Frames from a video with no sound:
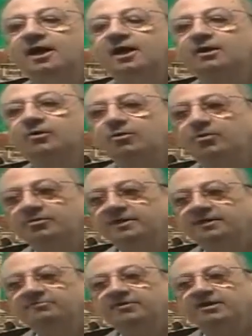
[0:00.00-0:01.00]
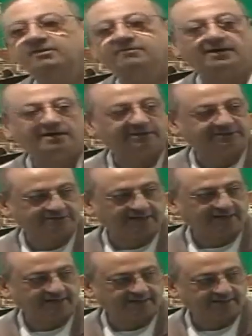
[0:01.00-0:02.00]
are only for our
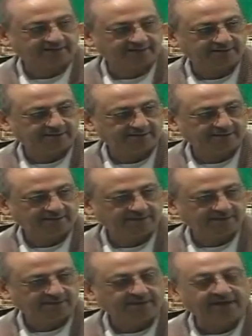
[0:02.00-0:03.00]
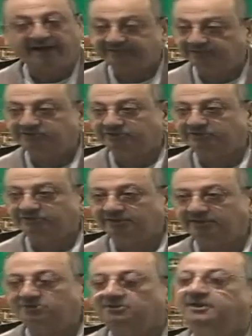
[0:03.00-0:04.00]
understanding huh? at this
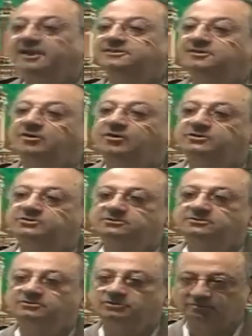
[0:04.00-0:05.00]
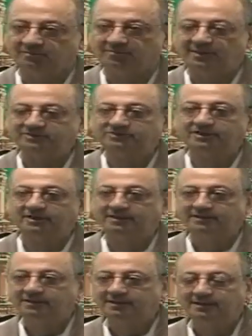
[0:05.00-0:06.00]
stage. Later on, you will master
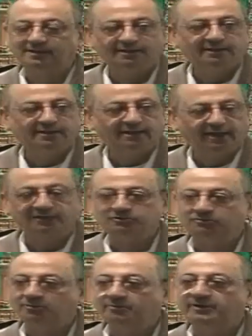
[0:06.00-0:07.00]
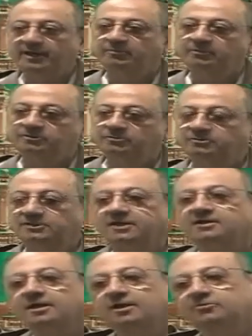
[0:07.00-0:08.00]
it and you will be able to turn
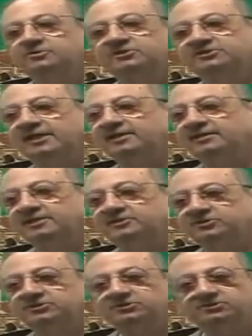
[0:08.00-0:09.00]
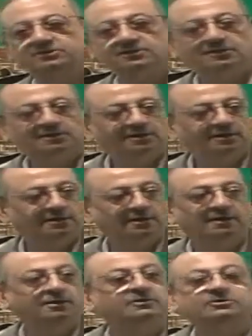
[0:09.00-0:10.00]
around the sentences
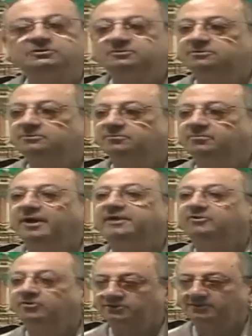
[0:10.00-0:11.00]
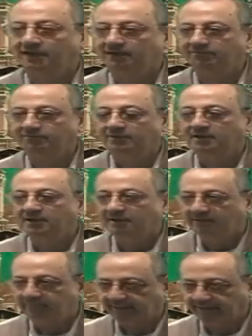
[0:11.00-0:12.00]
by yourself.
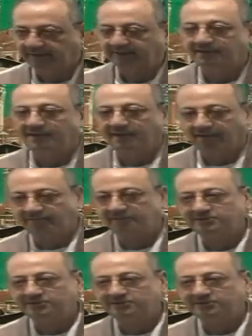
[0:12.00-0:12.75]
But at our